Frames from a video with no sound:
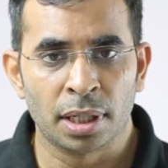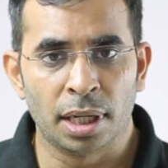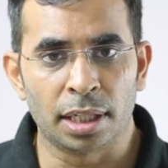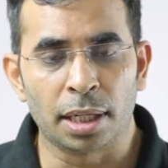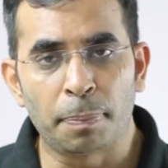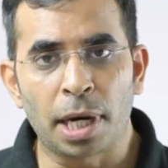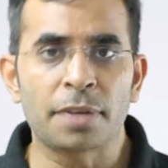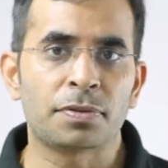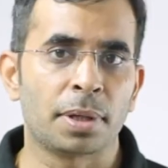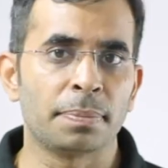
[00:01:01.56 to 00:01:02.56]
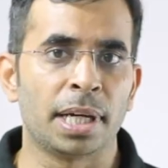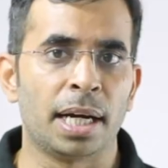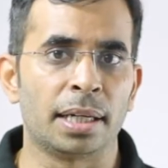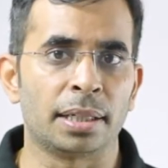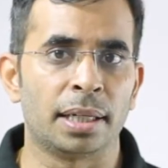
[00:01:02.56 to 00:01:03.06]
And apart from
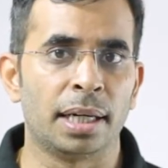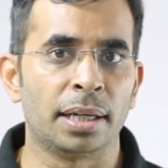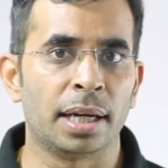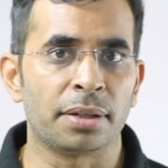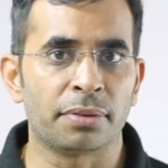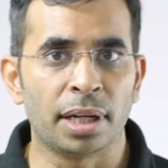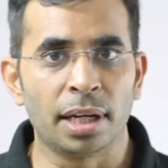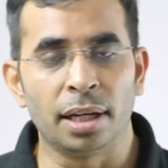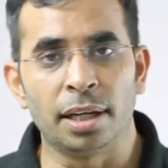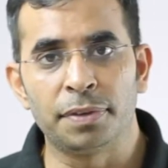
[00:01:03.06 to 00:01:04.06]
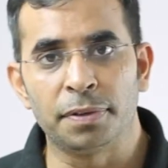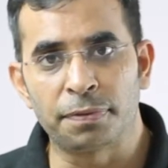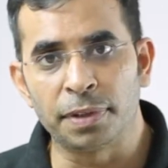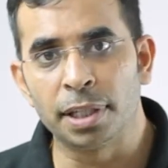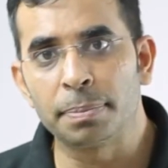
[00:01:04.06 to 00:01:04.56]
that, I really love the
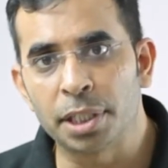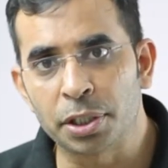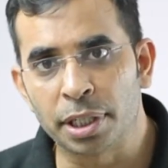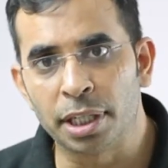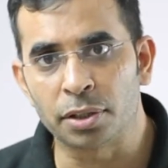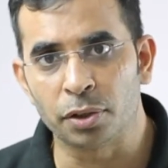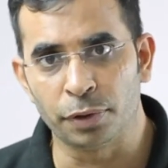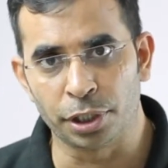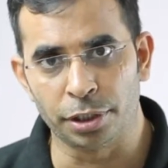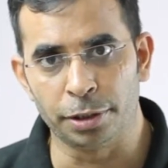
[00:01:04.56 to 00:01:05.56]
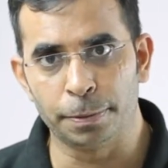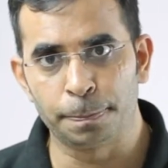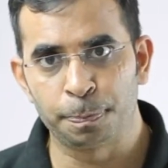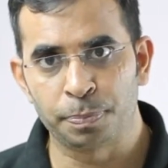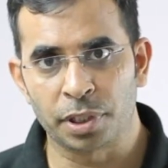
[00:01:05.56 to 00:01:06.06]
freedom that you get over
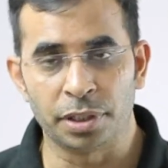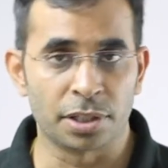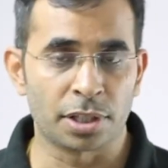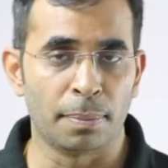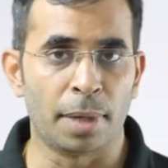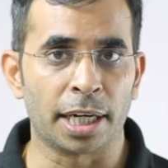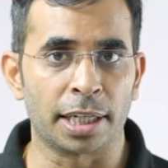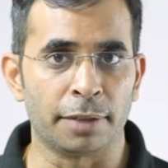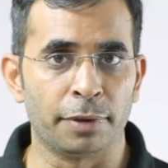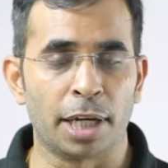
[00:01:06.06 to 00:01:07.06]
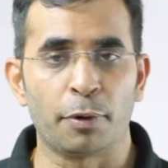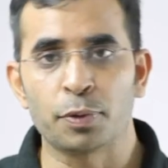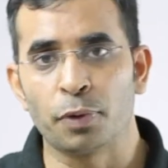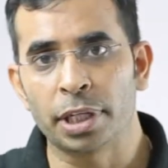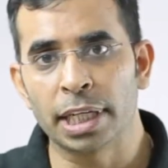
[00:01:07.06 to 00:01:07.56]
here in digital marketing. When I
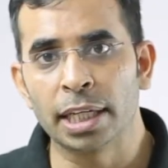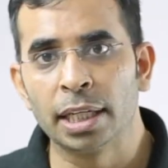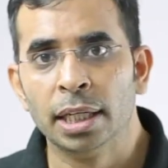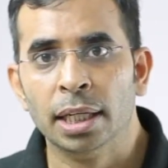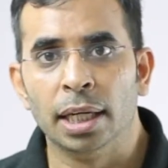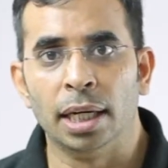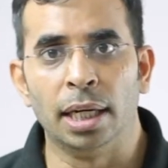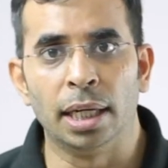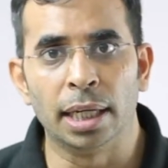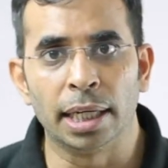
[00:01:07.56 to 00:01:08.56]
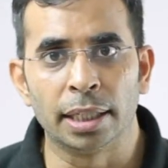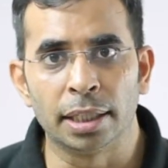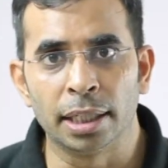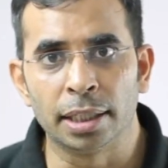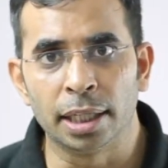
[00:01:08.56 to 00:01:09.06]
was working
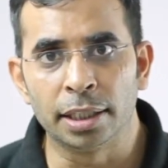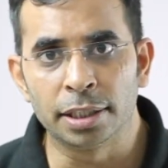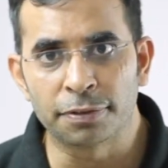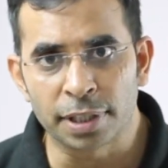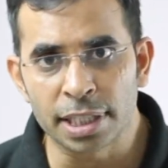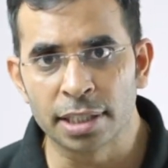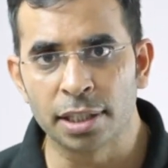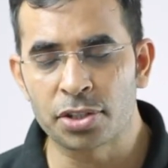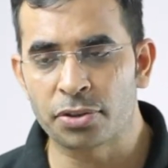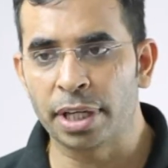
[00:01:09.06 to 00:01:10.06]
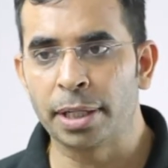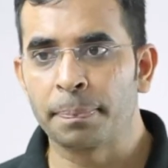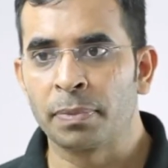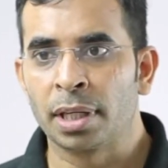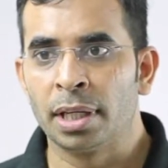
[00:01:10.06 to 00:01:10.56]
in different industry,
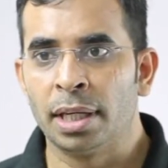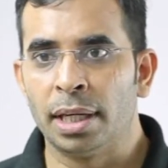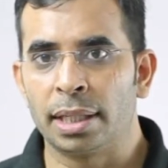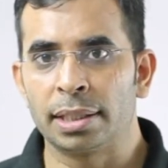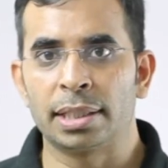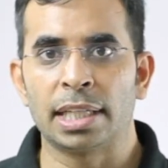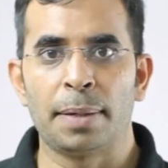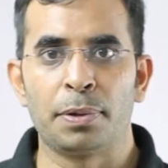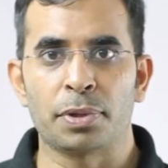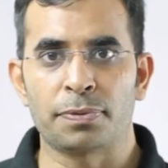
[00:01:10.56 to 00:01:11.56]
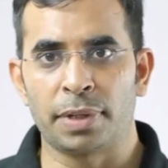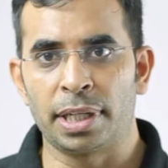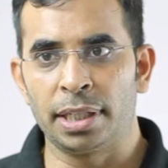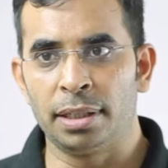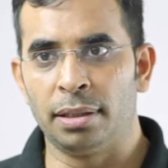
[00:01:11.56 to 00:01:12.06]
at the time it was
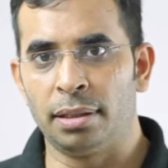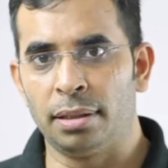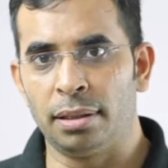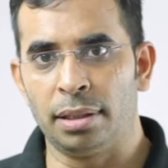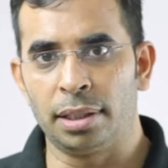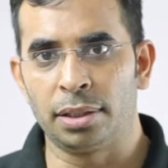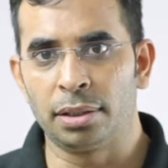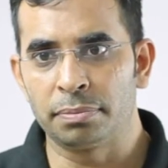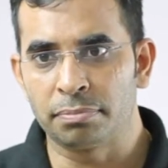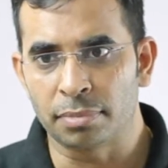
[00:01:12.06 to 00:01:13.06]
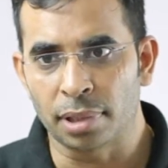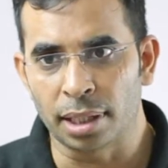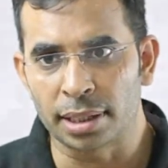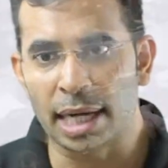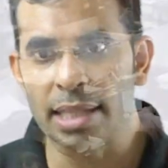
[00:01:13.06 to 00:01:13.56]
very
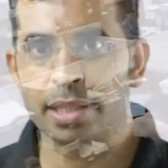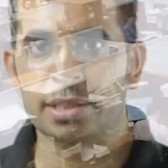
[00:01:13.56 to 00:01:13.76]
lethargic